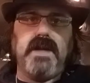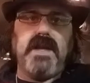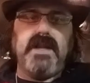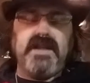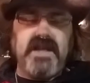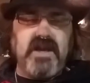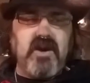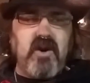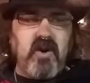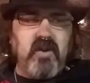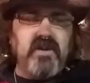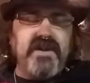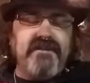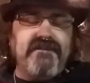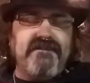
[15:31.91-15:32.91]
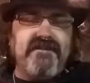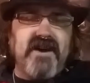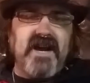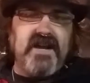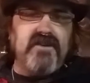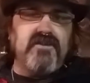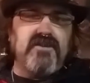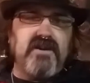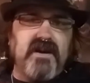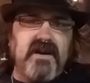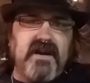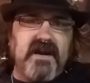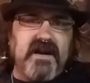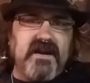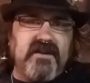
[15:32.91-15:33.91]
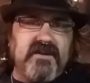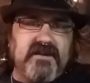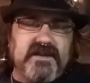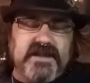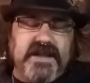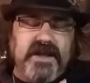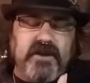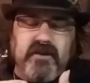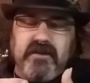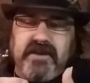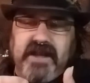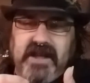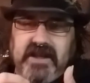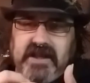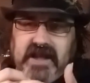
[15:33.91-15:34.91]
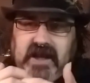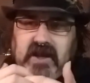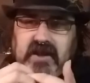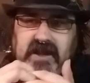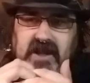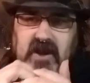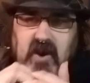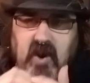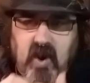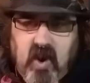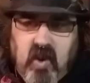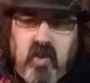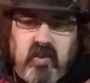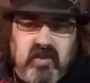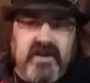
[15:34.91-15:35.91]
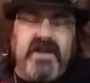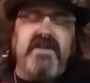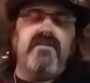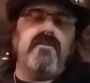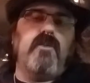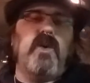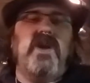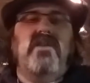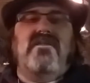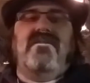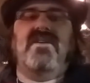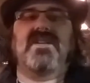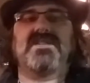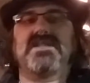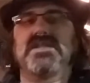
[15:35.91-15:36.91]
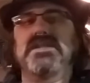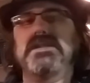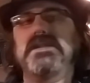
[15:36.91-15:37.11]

The only final, the only way to fix it.